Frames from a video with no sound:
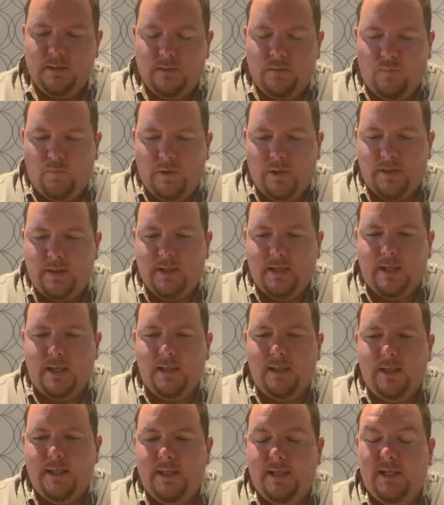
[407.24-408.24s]
One thing I
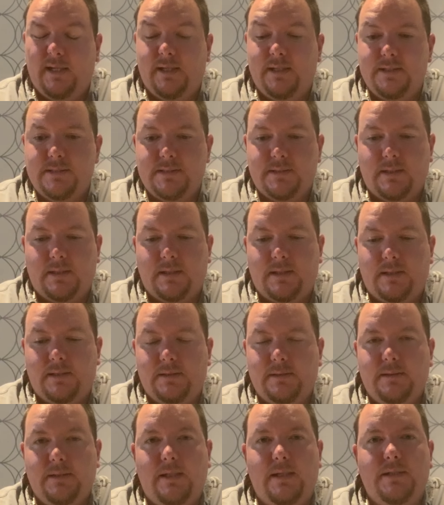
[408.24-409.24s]
like is
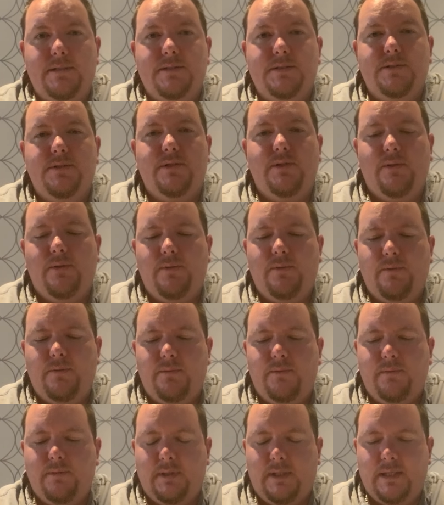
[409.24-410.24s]

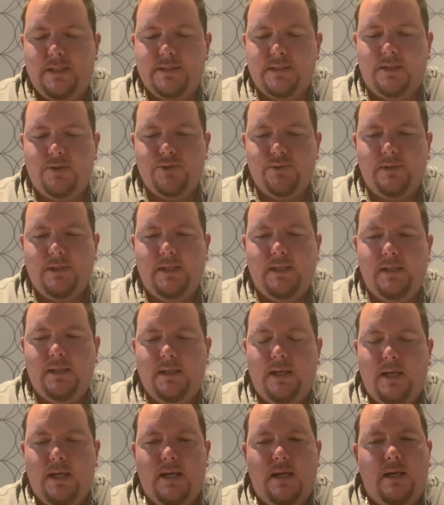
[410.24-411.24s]
to
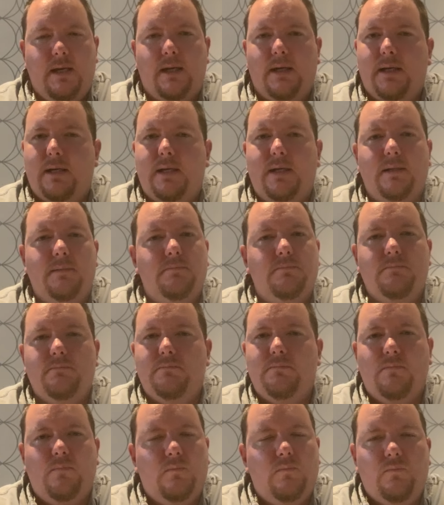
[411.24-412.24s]
essentially,
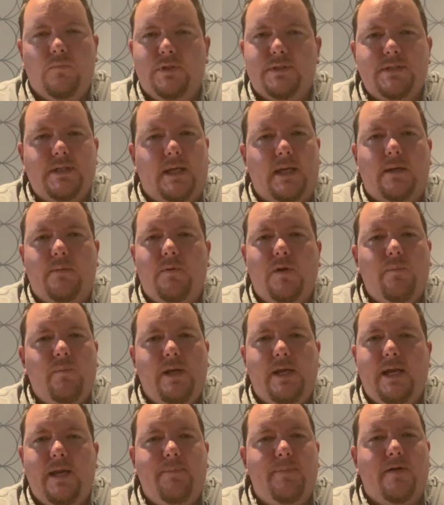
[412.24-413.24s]
once again,
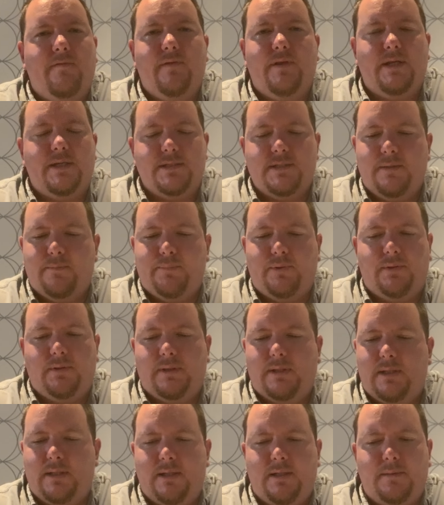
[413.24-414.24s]
we keep everything simple.
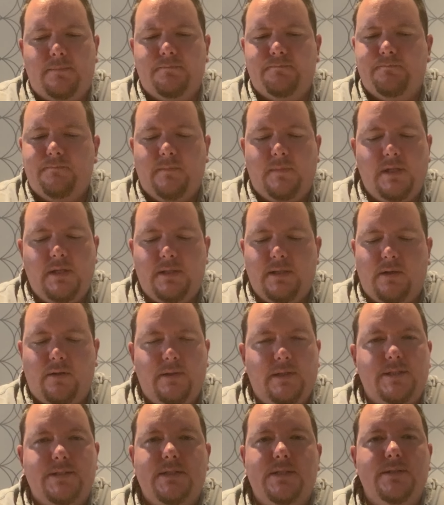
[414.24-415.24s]
All
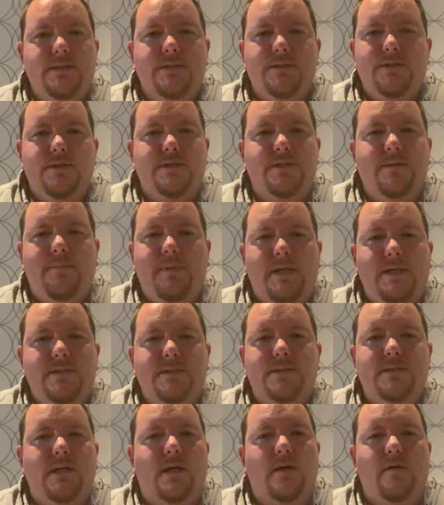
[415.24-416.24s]
this is just a piece
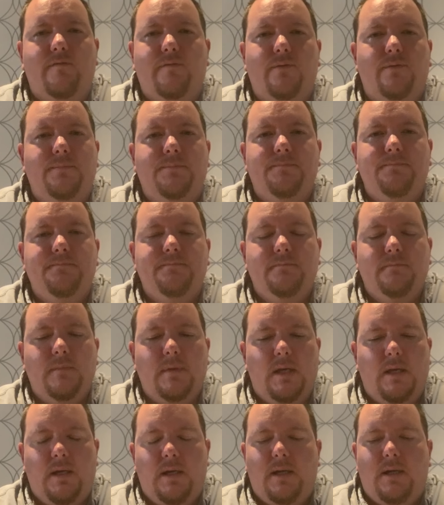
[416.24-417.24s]
of styrofoam.
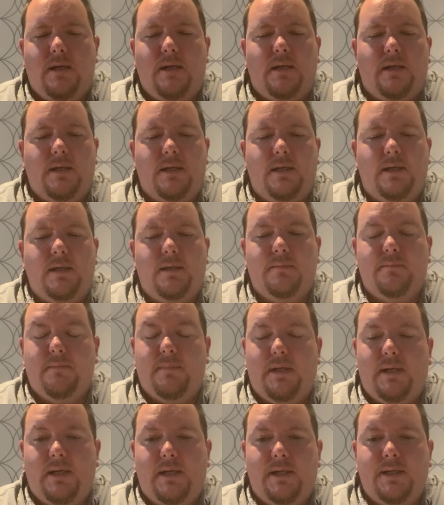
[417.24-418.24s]

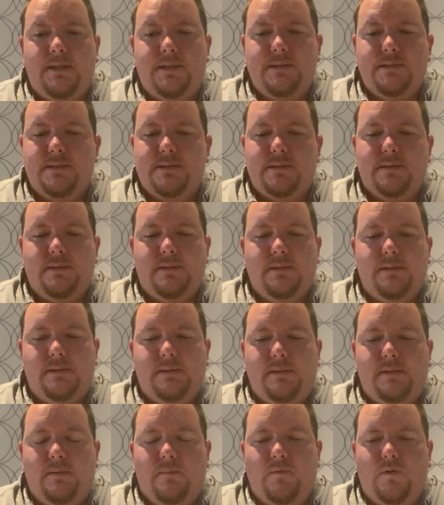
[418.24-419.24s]
And
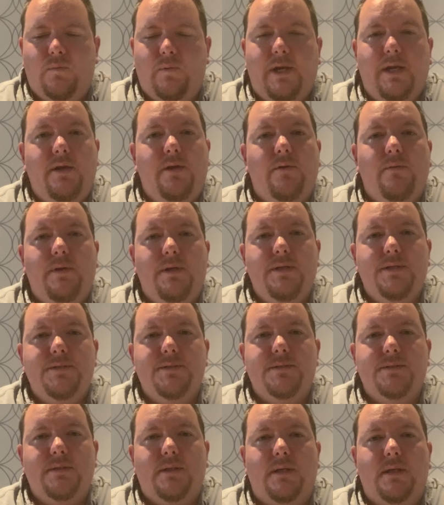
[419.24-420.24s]
what we do
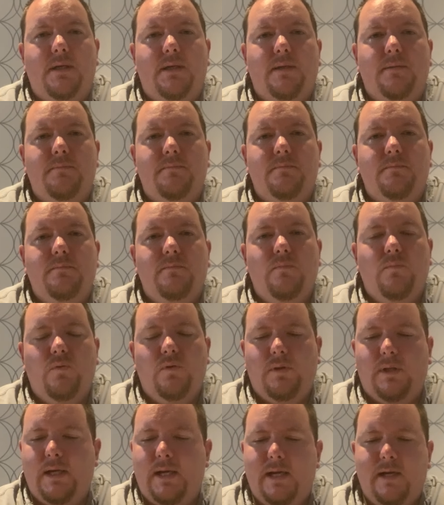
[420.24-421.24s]
is
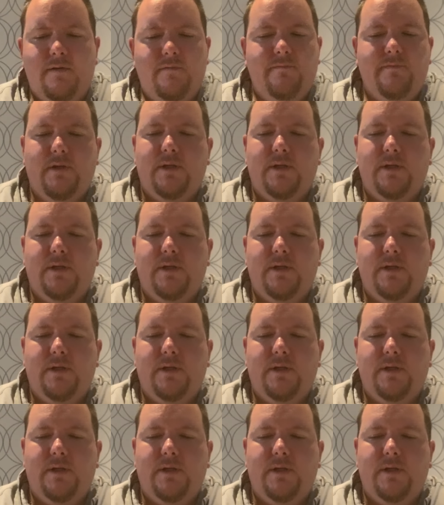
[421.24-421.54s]
we'll have,